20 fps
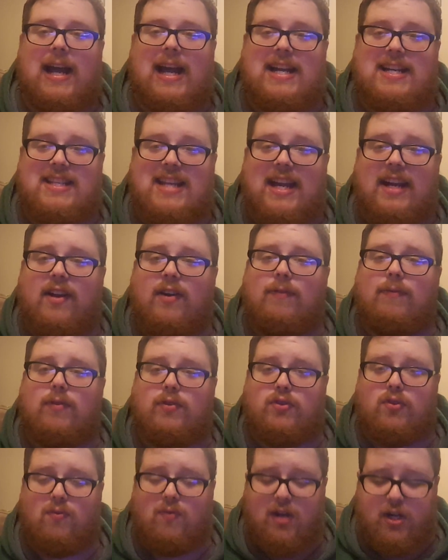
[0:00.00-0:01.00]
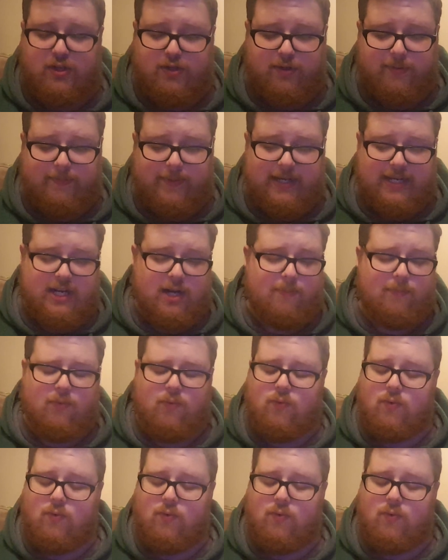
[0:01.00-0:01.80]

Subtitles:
at TakeOver Toronto to be number